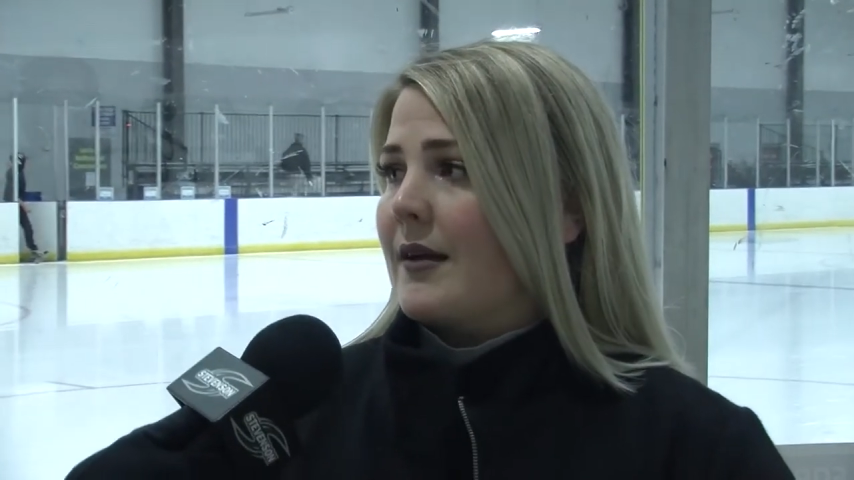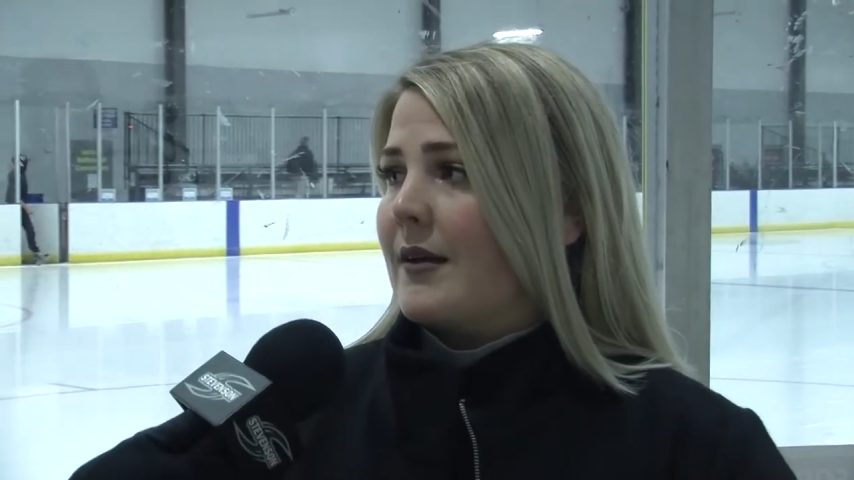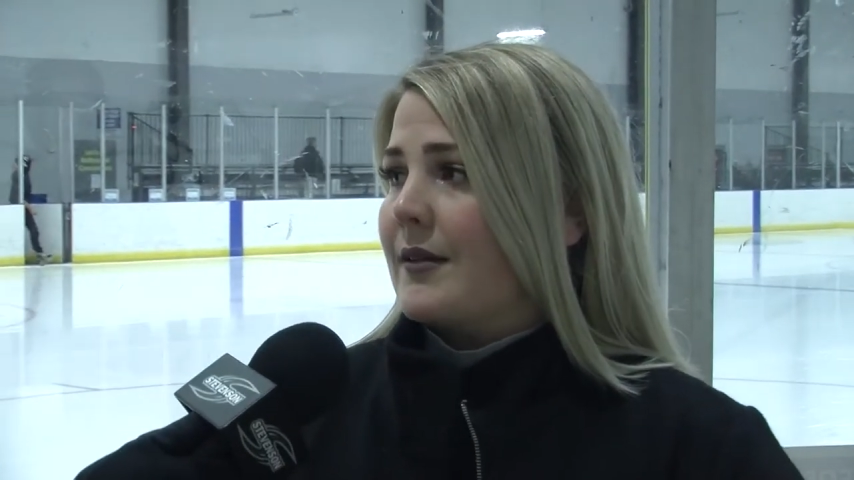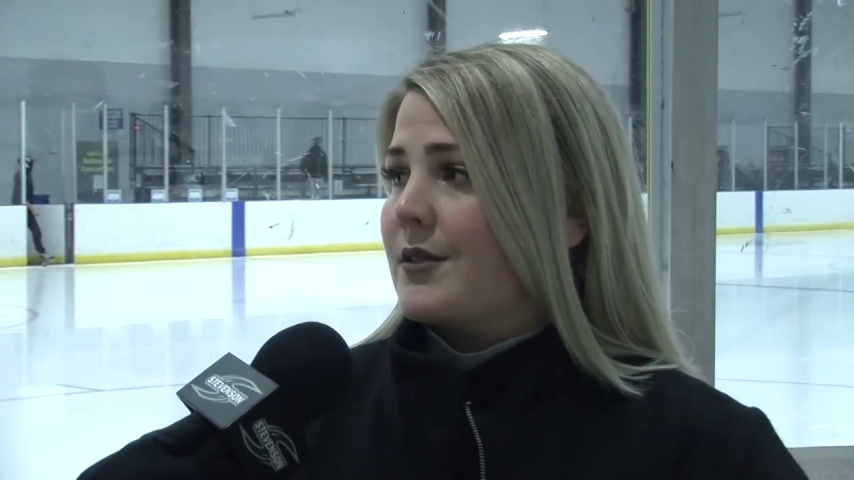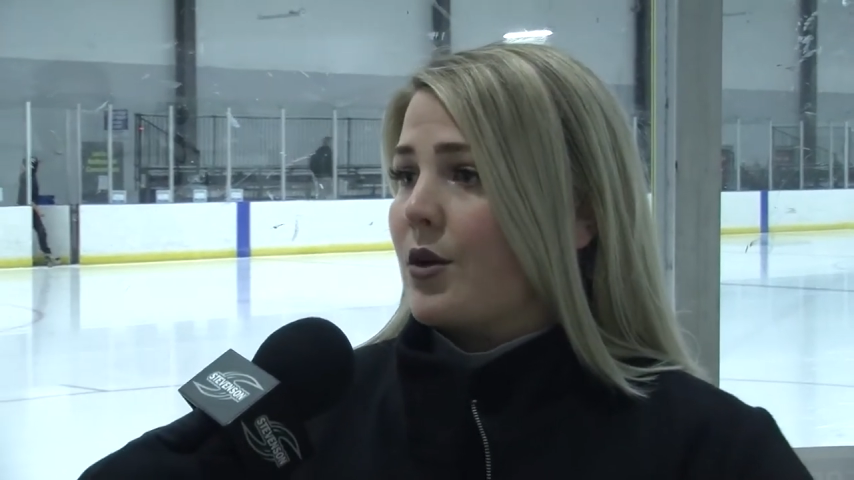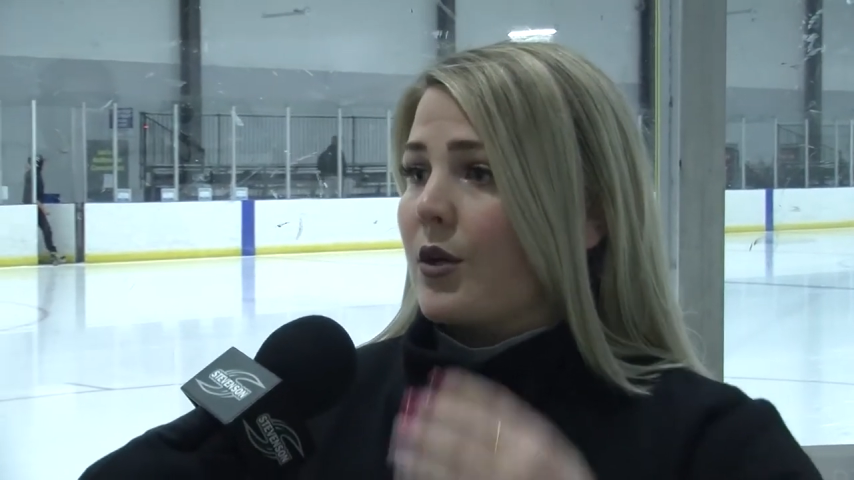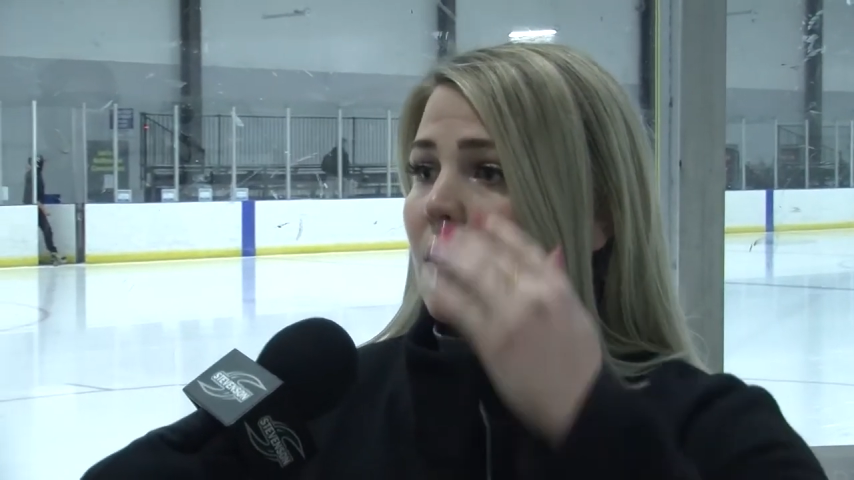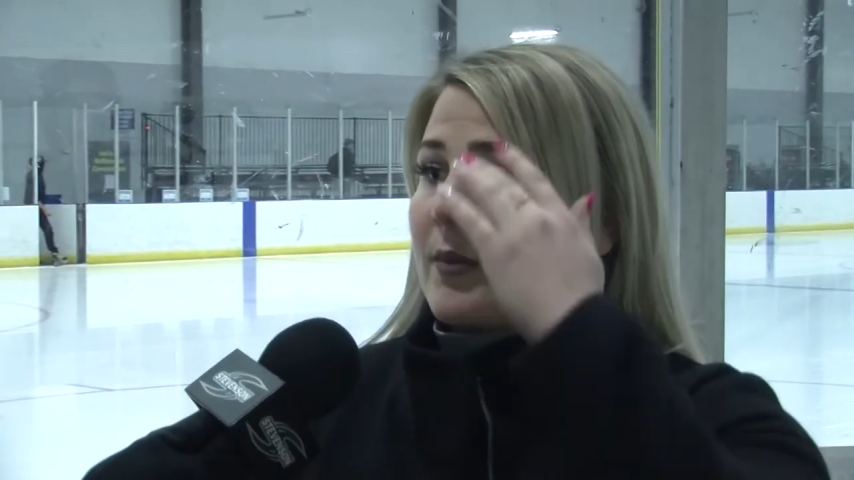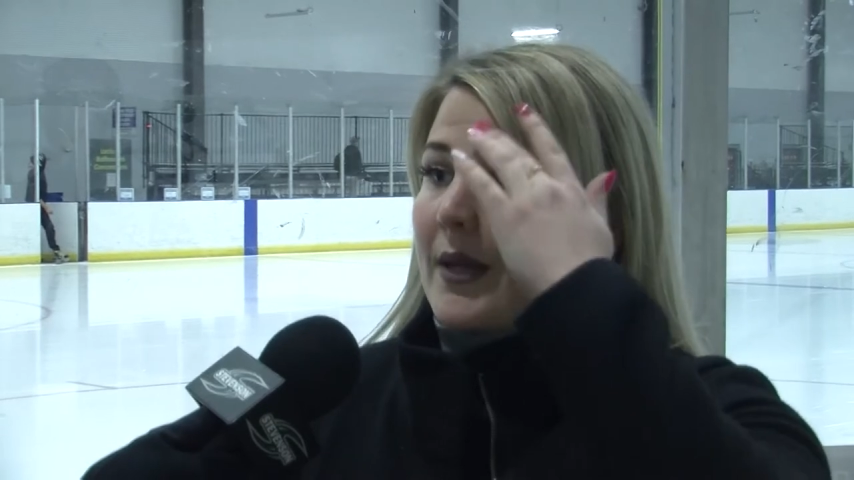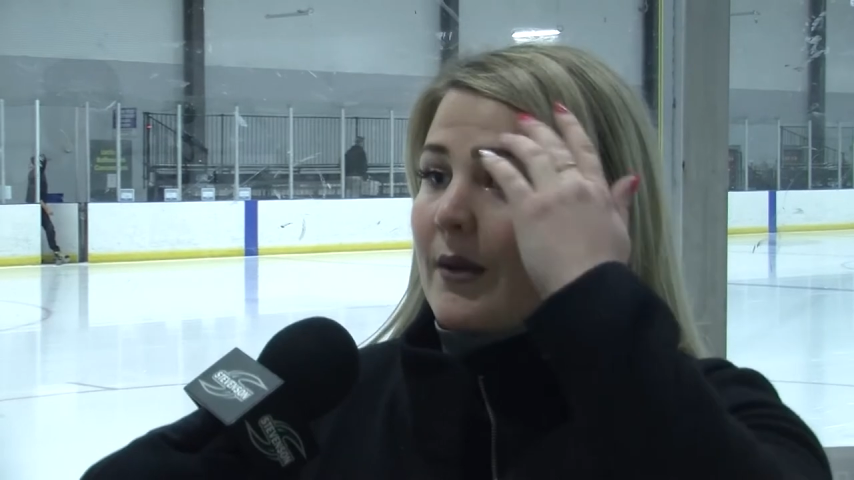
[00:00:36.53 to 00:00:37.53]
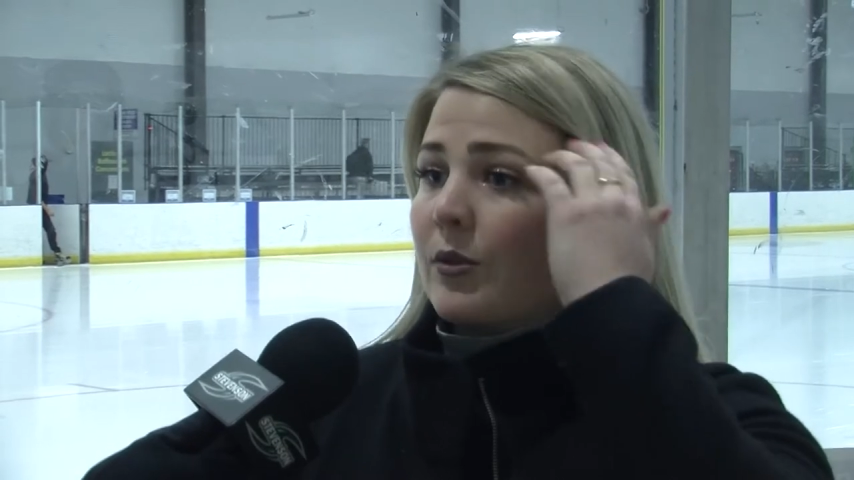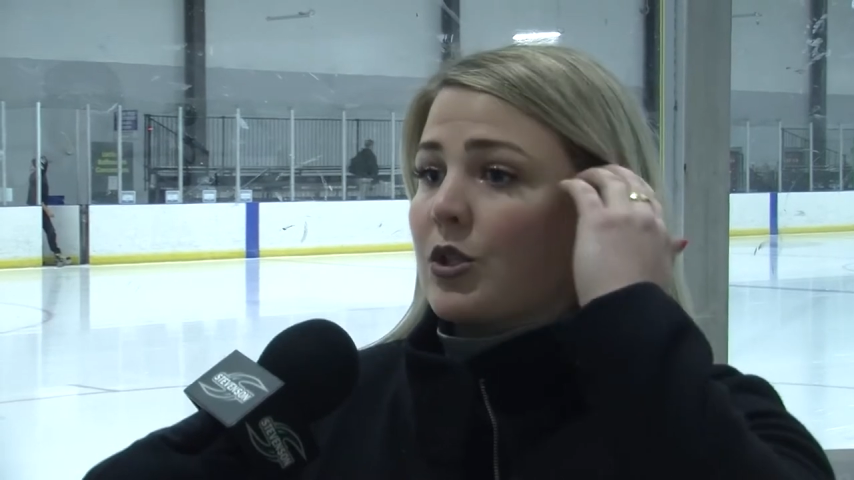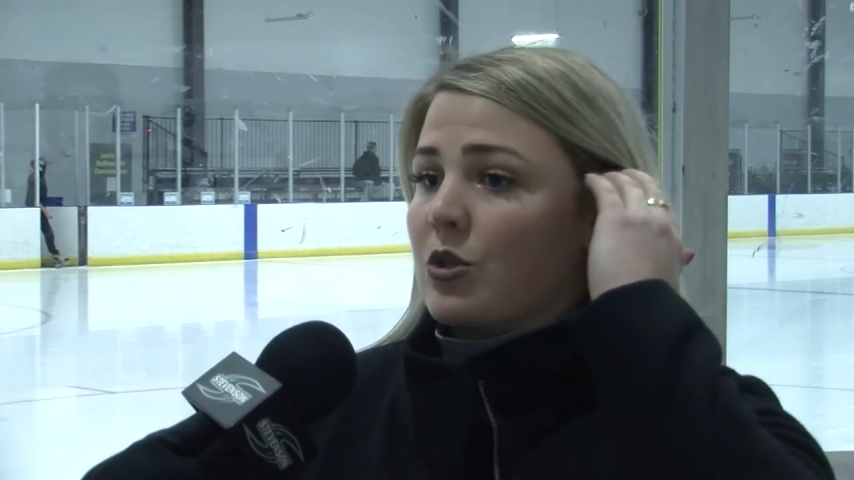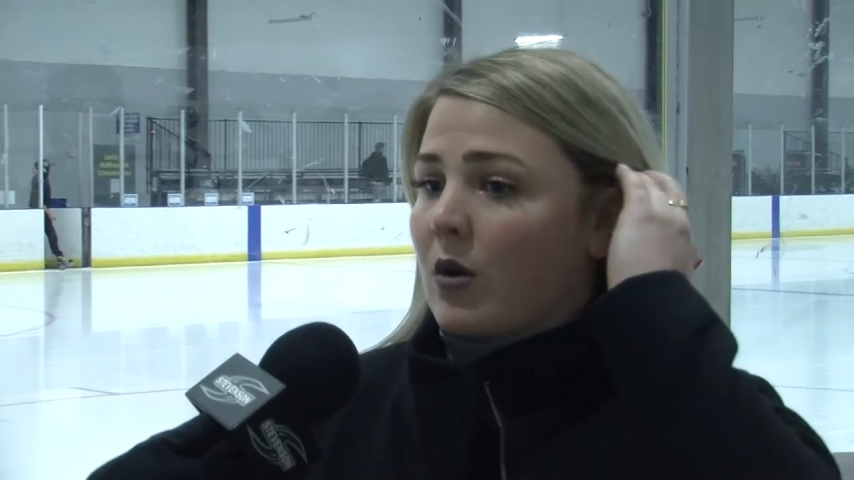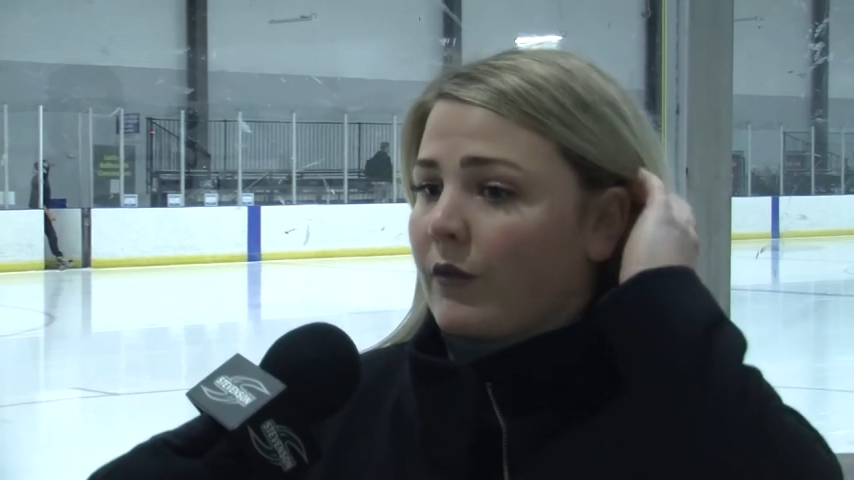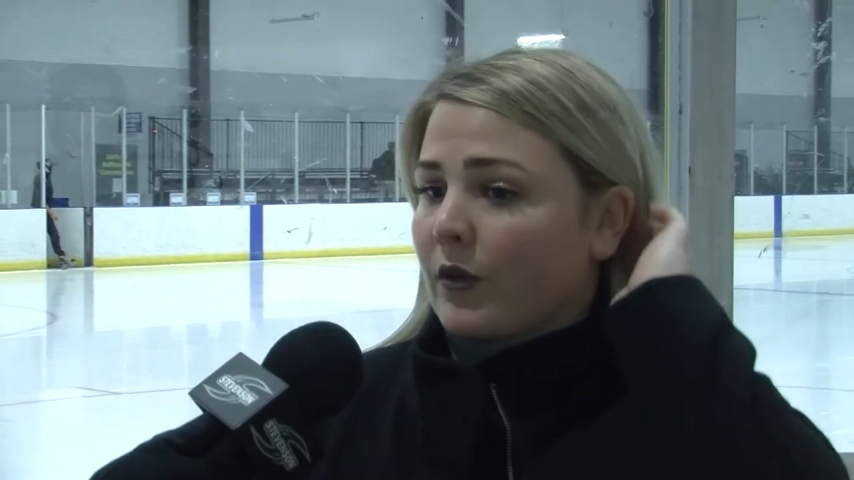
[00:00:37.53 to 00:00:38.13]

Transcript: Uh, so, you know, being able to show up